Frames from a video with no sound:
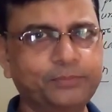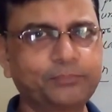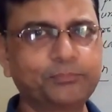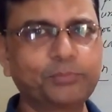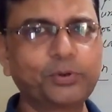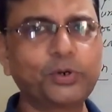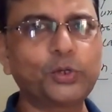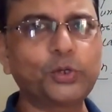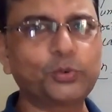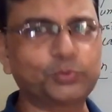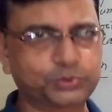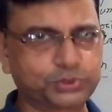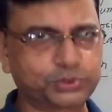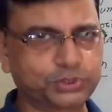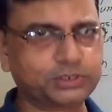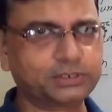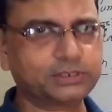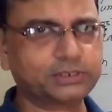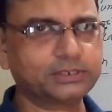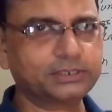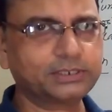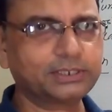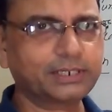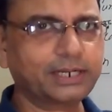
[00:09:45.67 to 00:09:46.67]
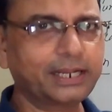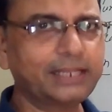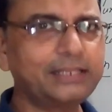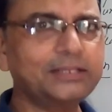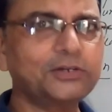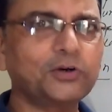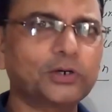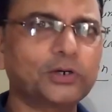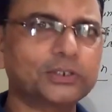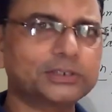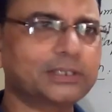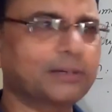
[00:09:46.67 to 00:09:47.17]
produced,
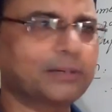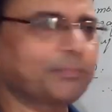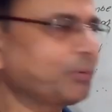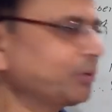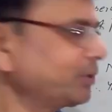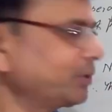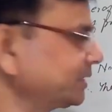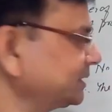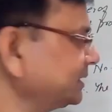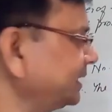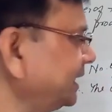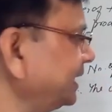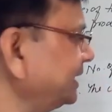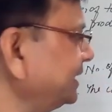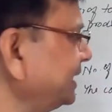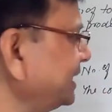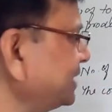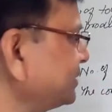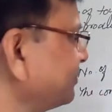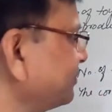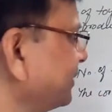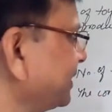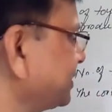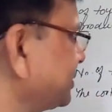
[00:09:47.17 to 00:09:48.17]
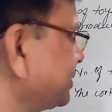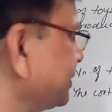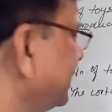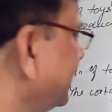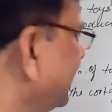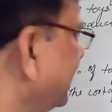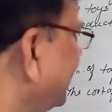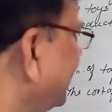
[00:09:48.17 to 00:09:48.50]
right? Cost of production is this much.